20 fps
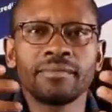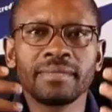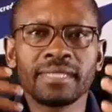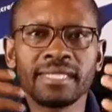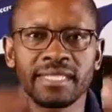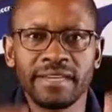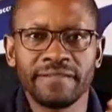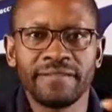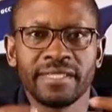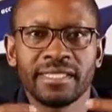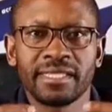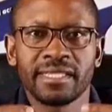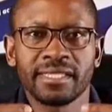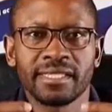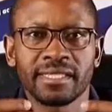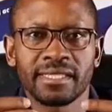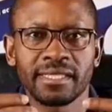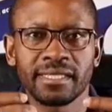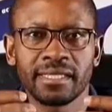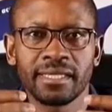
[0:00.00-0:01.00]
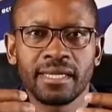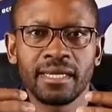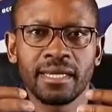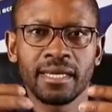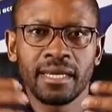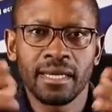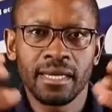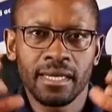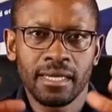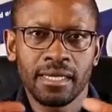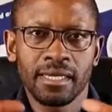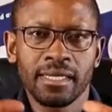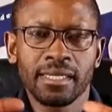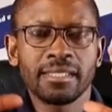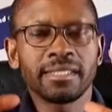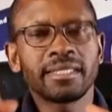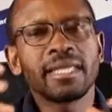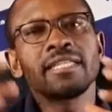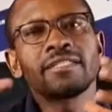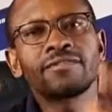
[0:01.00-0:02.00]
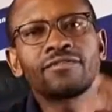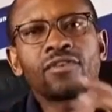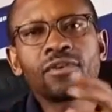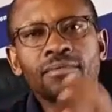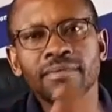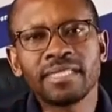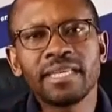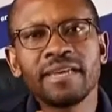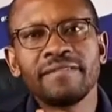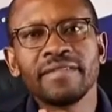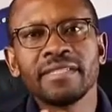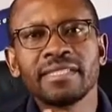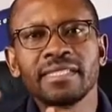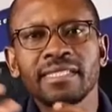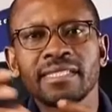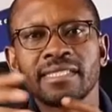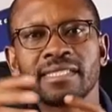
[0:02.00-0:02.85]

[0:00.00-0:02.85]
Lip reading: services. Sales from services